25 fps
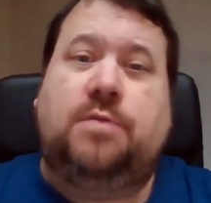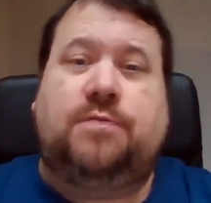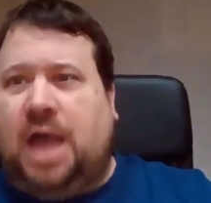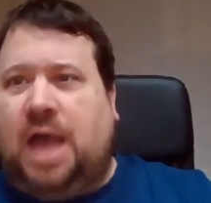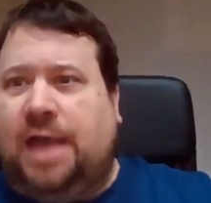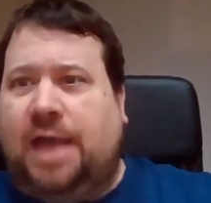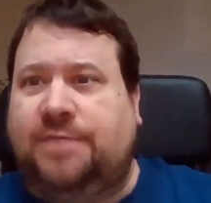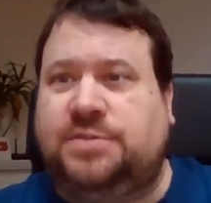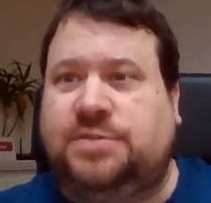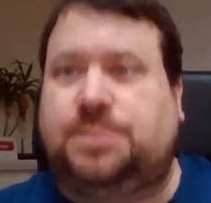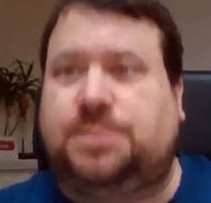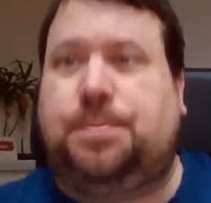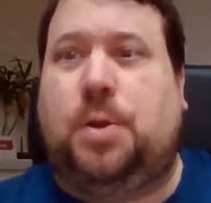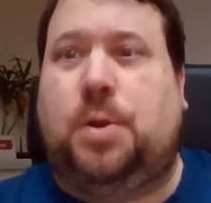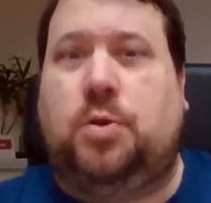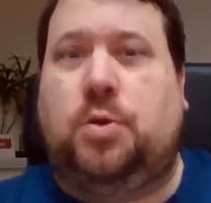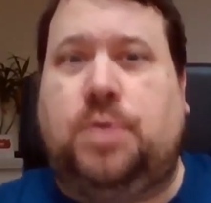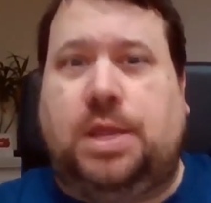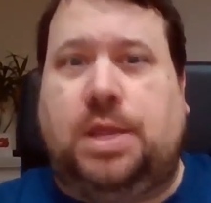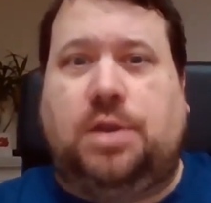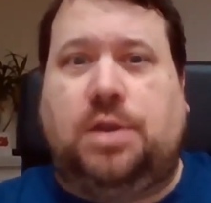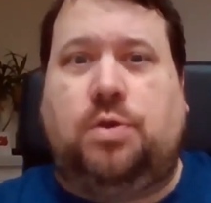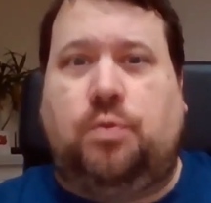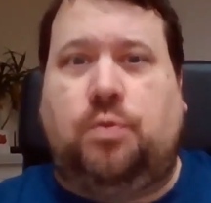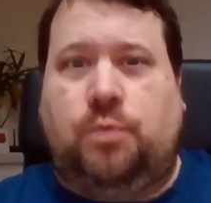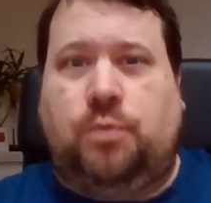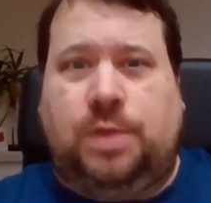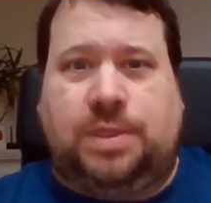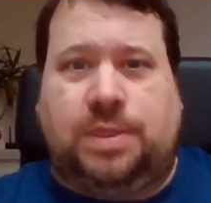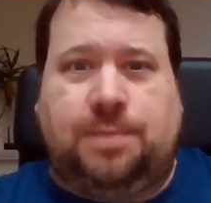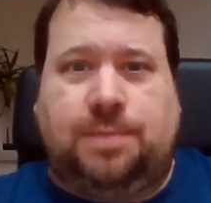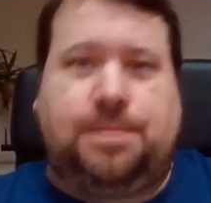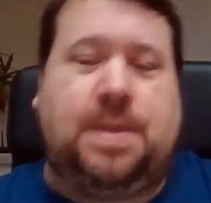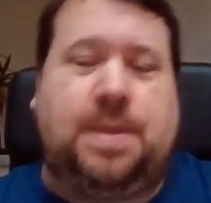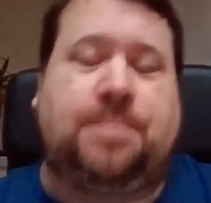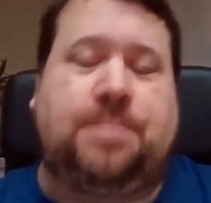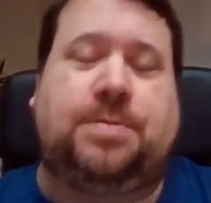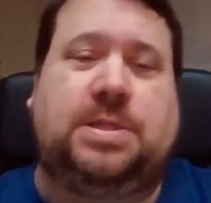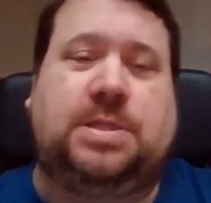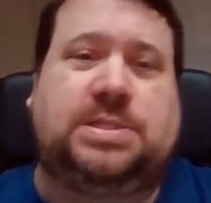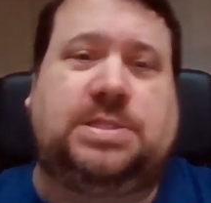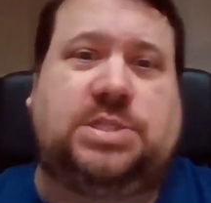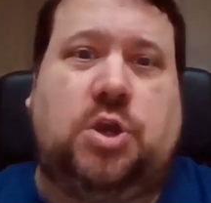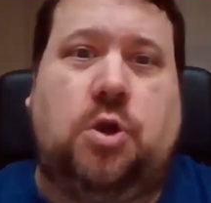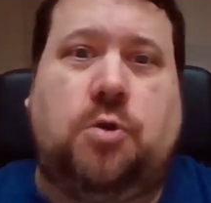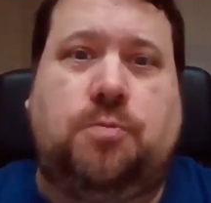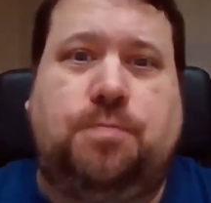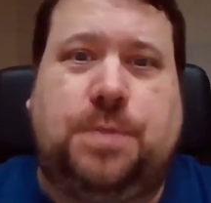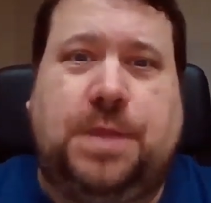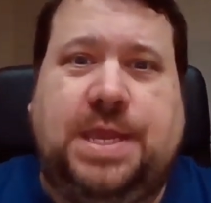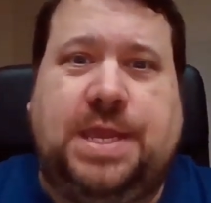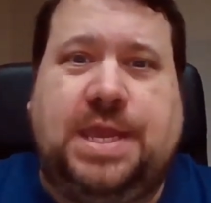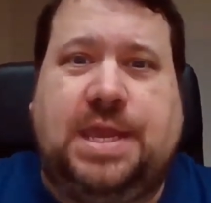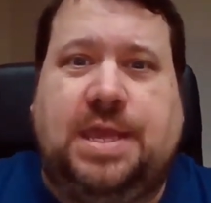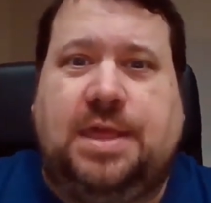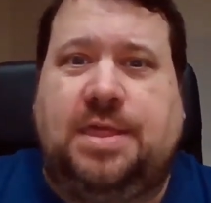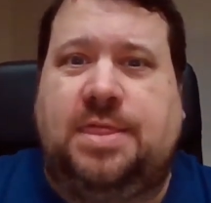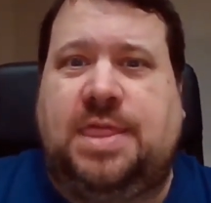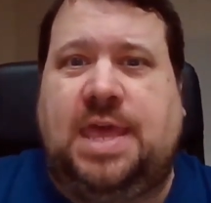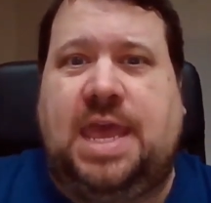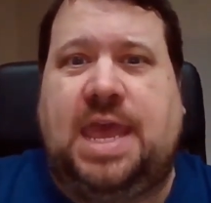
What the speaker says: I've spoken with the people at Scopely.